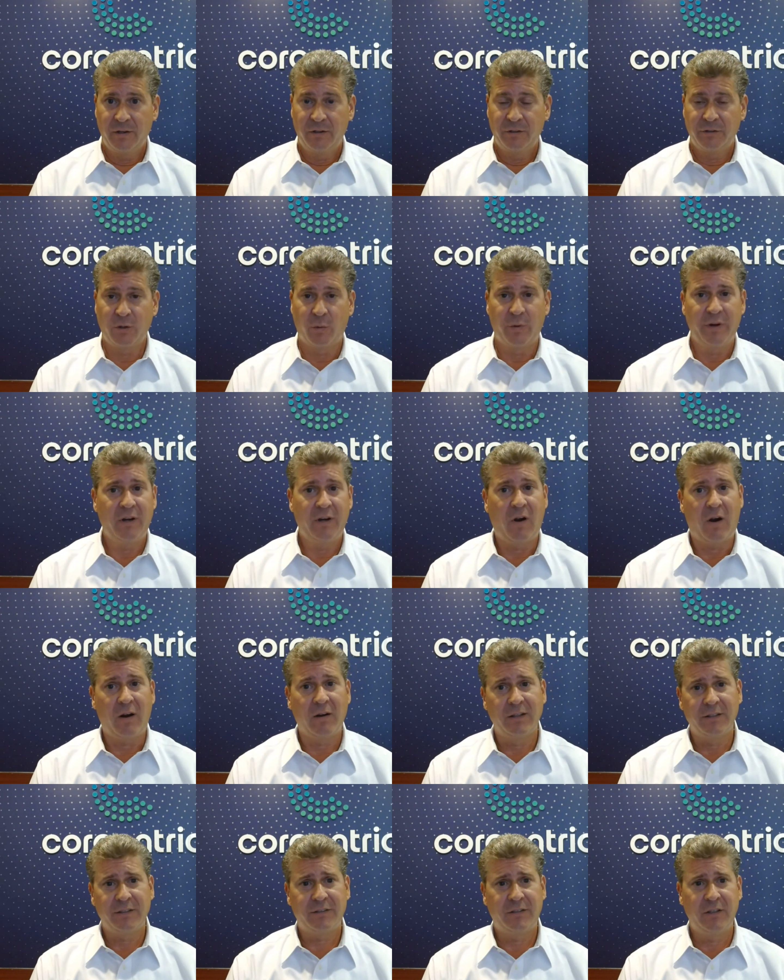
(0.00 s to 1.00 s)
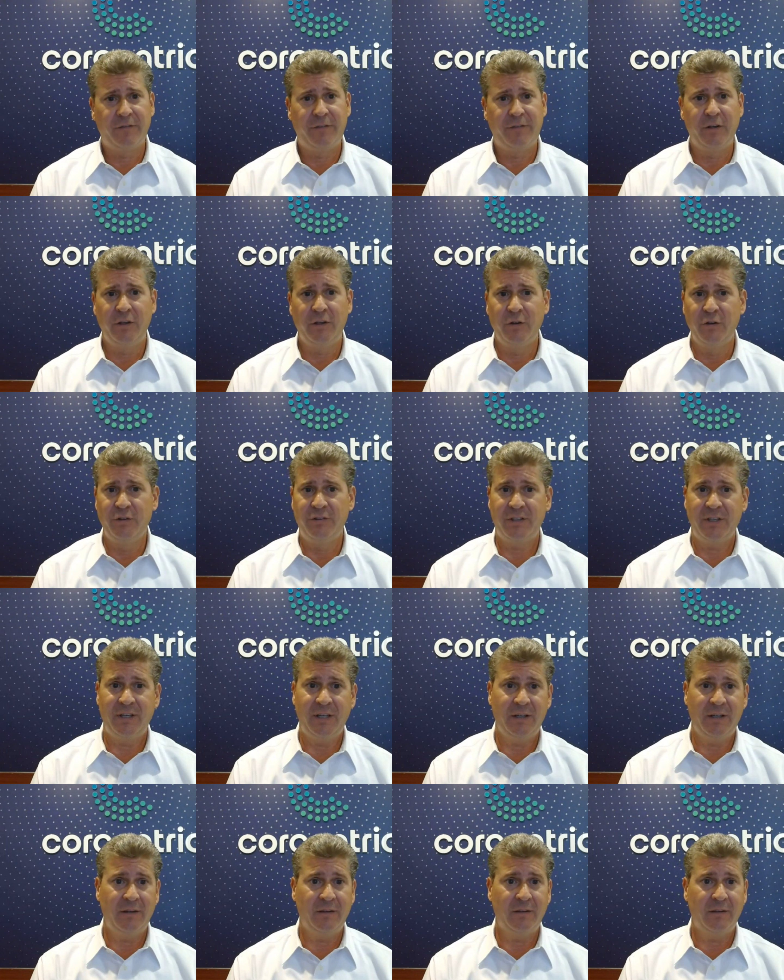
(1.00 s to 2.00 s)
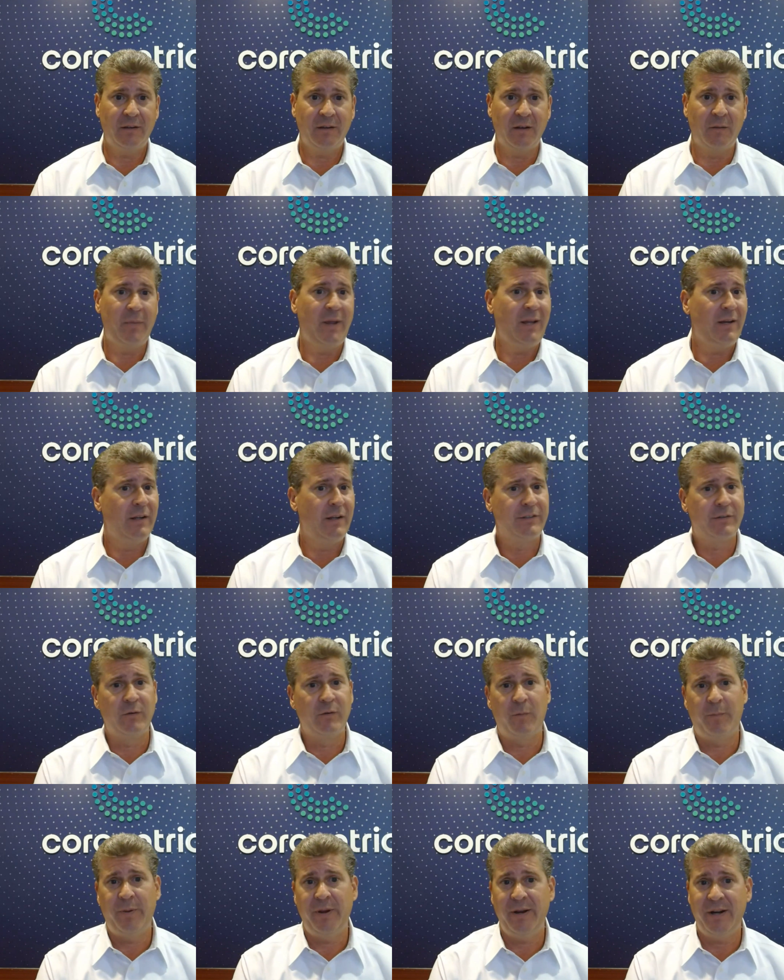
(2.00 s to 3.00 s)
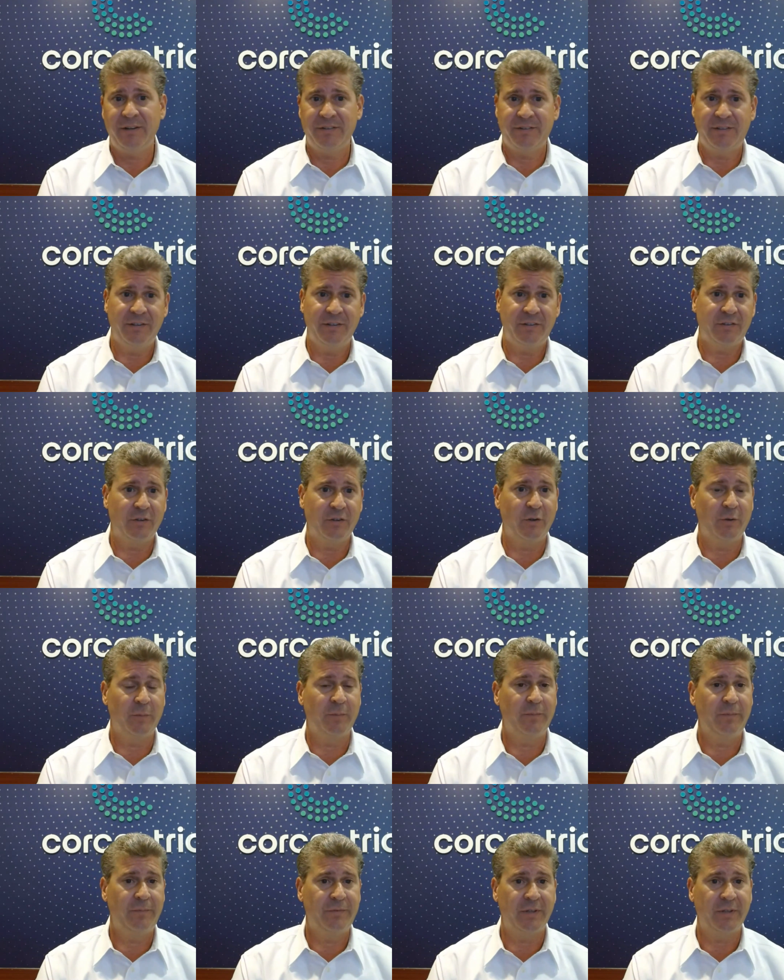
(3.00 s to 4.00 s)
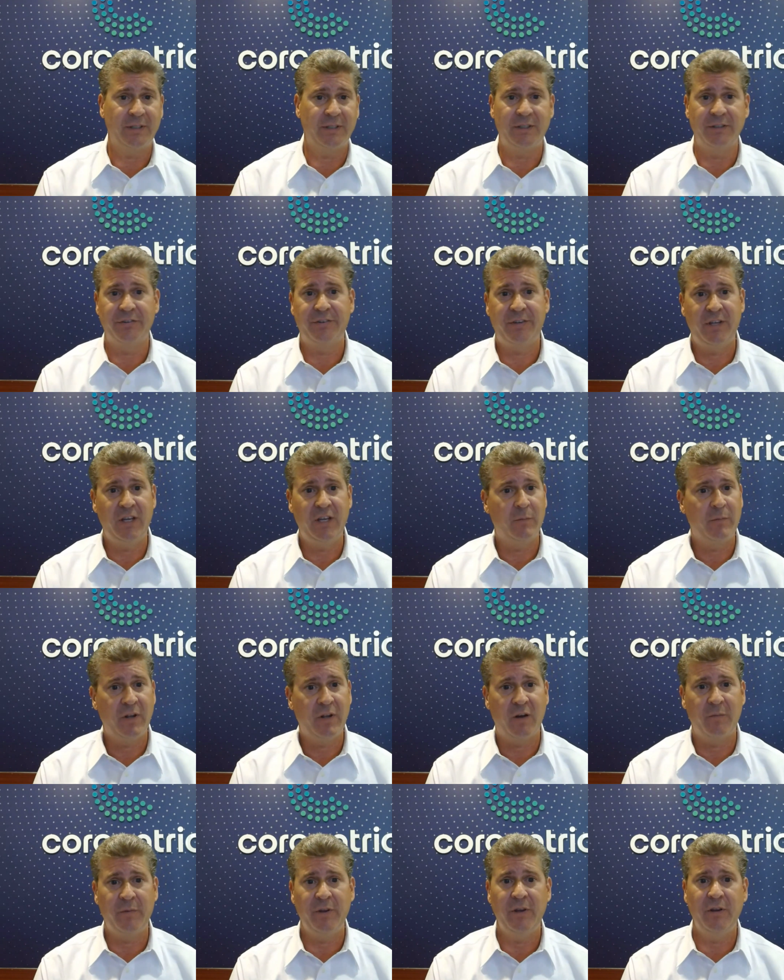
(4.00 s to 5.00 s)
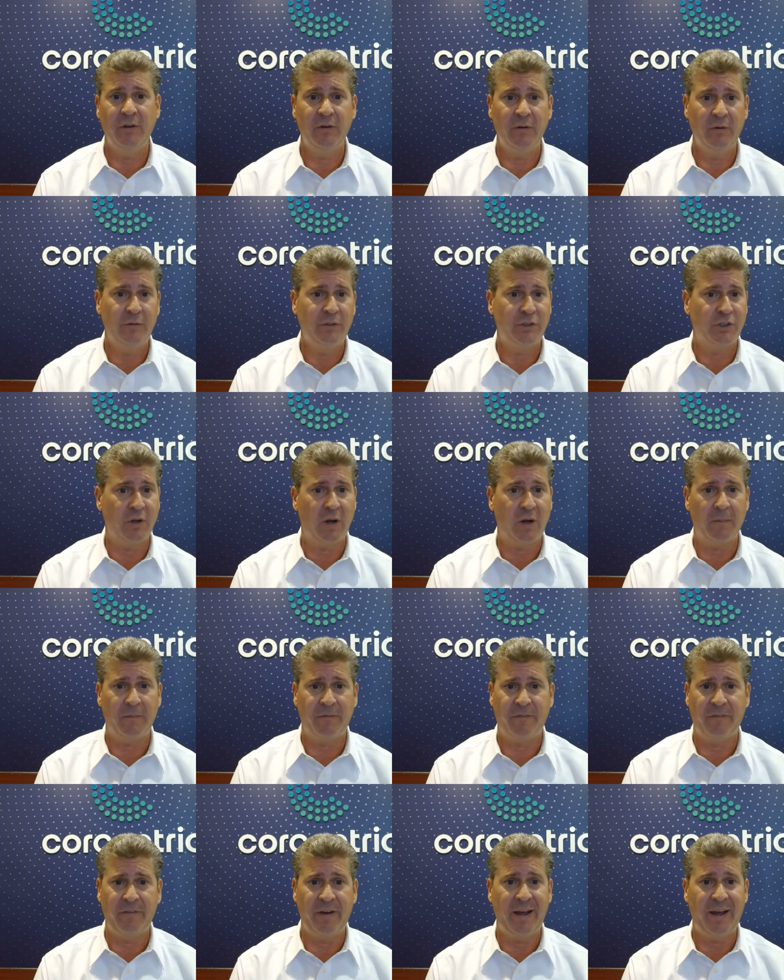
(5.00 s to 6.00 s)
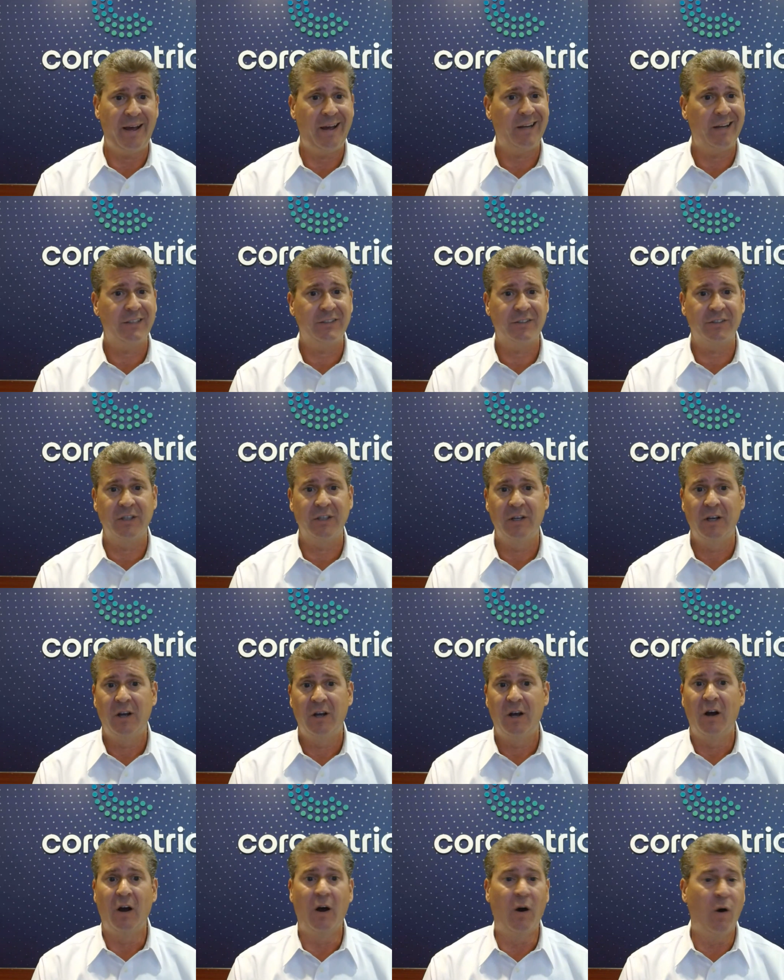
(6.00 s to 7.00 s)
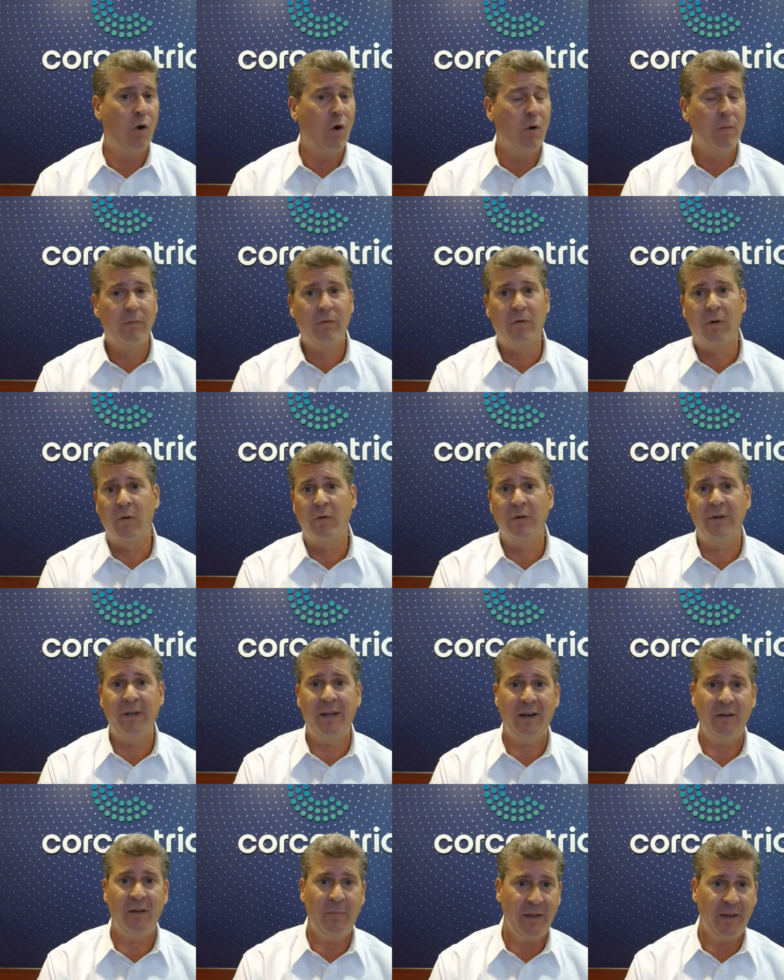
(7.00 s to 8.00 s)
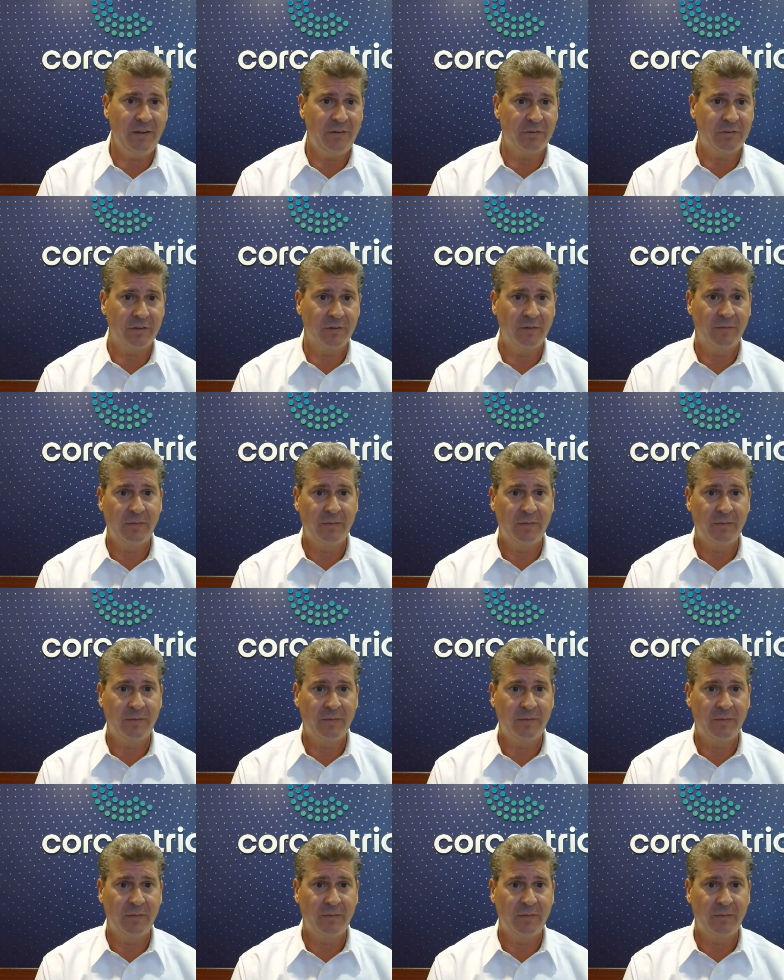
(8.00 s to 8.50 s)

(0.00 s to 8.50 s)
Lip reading: So regardless if you're using a maintenance and repair system such as TMW, ShopFax, a homegrown database,